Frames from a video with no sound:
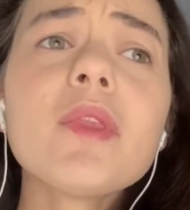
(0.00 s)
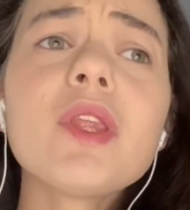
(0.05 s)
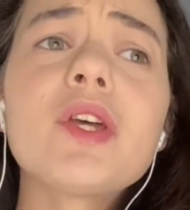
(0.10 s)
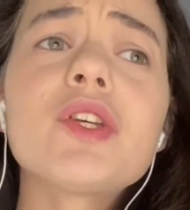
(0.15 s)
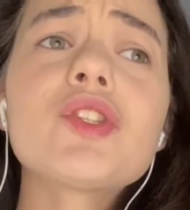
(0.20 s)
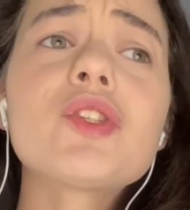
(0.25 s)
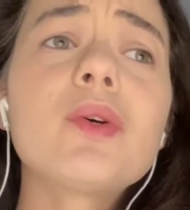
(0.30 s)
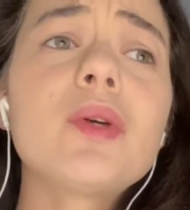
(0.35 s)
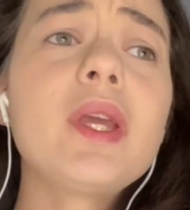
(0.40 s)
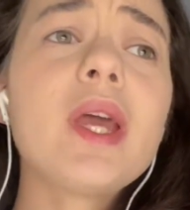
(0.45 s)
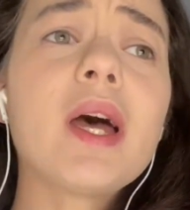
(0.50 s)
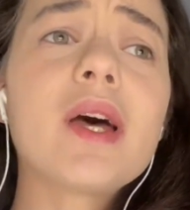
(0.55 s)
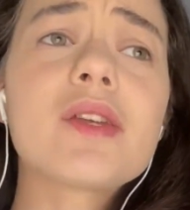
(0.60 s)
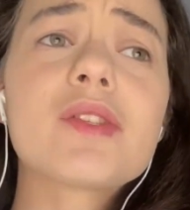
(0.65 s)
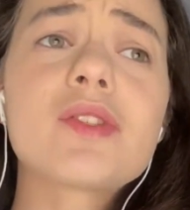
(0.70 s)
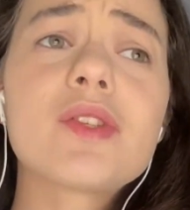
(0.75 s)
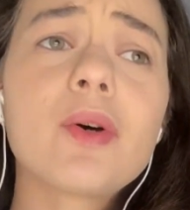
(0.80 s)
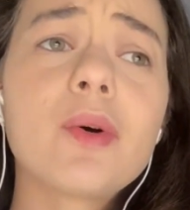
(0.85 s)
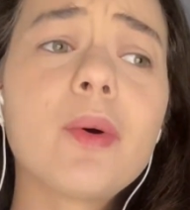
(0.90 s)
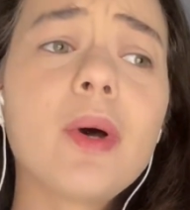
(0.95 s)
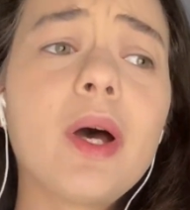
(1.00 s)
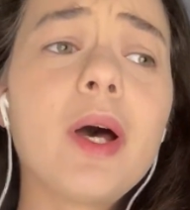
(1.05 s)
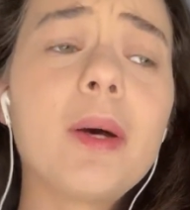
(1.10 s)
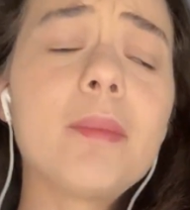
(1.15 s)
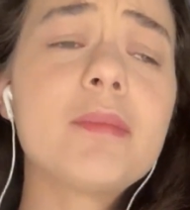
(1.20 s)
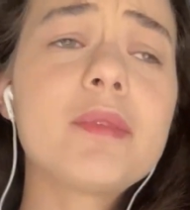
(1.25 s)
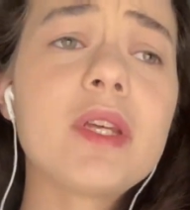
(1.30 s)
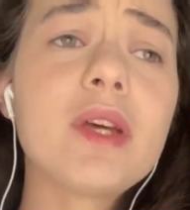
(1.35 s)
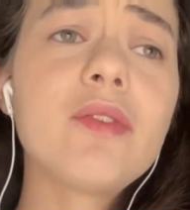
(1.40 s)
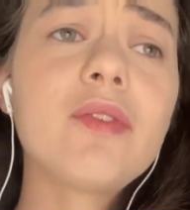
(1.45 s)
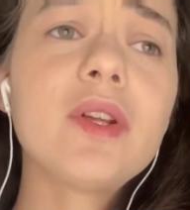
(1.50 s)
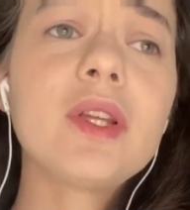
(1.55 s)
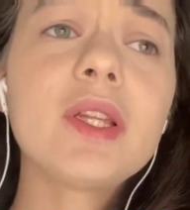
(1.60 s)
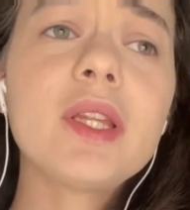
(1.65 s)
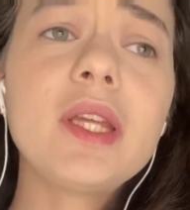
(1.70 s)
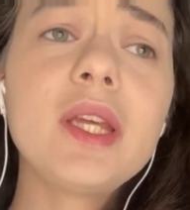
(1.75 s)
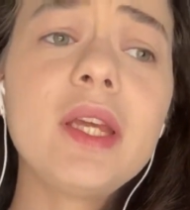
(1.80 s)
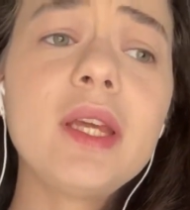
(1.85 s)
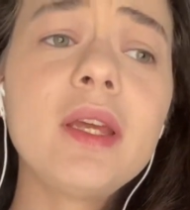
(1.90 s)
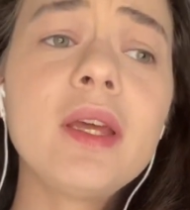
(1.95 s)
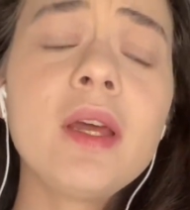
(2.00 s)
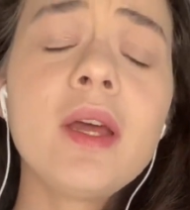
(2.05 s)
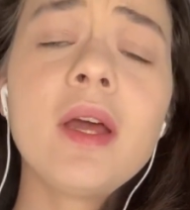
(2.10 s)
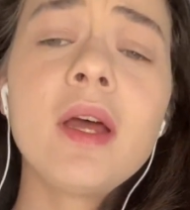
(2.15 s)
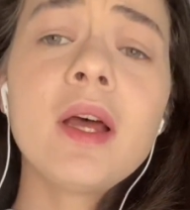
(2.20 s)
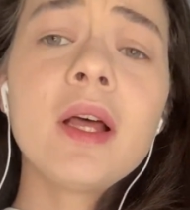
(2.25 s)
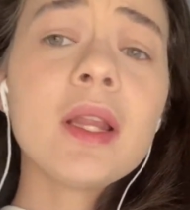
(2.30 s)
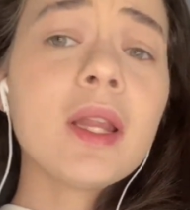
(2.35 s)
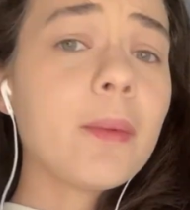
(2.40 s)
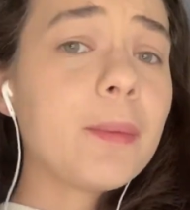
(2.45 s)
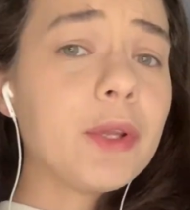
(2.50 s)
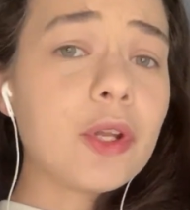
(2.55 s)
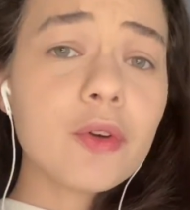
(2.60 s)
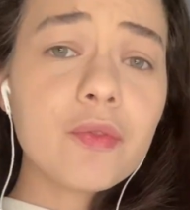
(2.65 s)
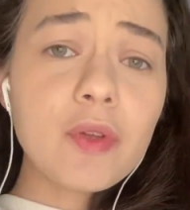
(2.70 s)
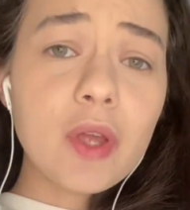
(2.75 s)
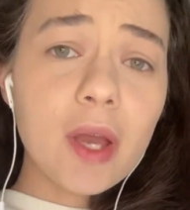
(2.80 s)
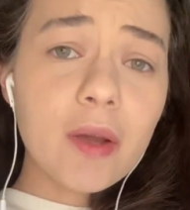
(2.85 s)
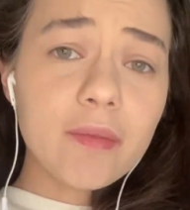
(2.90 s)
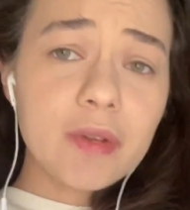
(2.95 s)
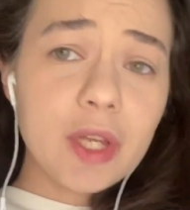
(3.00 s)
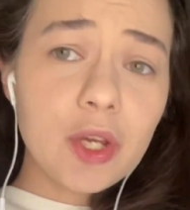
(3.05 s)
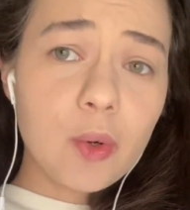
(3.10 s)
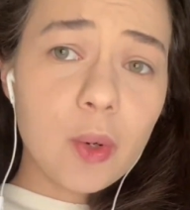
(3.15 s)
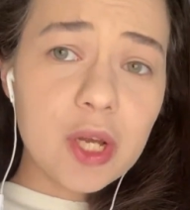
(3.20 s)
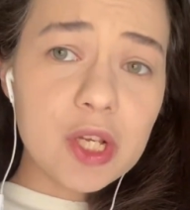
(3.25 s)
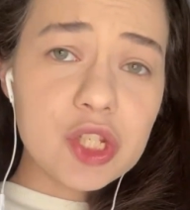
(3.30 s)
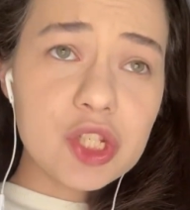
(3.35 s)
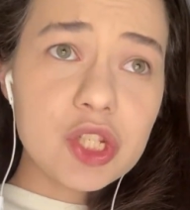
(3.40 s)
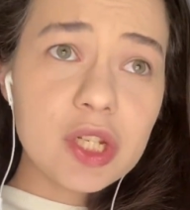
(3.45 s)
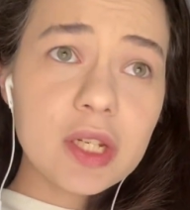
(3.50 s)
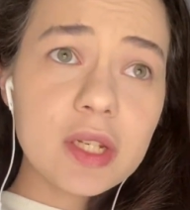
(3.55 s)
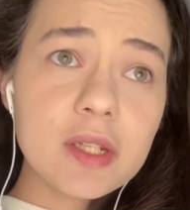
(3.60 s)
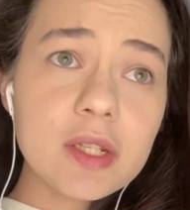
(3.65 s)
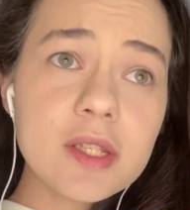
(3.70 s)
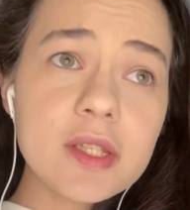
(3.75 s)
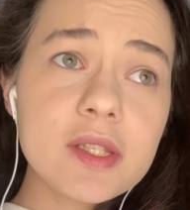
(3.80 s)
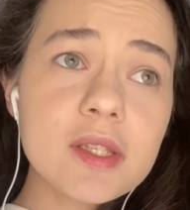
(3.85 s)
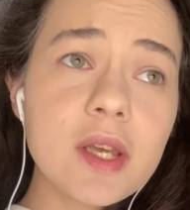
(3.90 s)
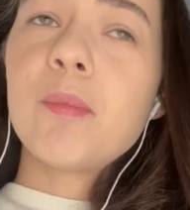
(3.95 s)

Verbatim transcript: So yeah, so um, definitely let me know if you have any questions.